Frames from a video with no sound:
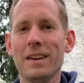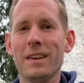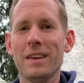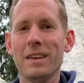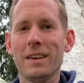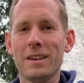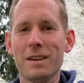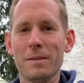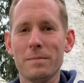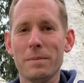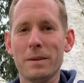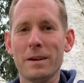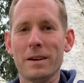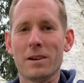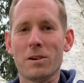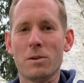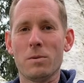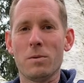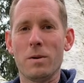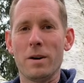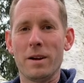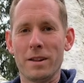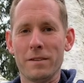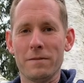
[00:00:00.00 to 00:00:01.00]
he could be a
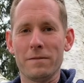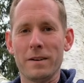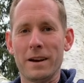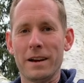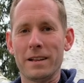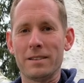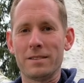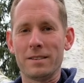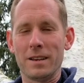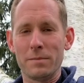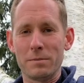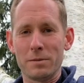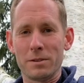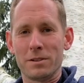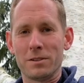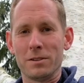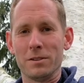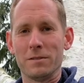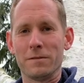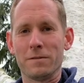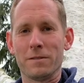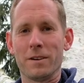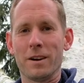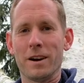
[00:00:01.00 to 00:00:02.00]
qualified
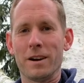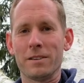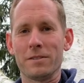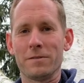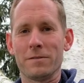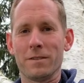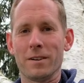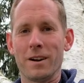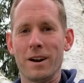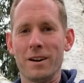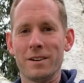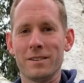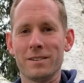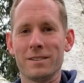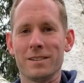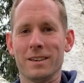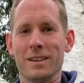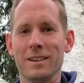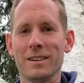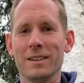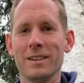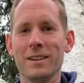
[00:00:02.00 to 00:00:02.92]
substitute for us for our sin.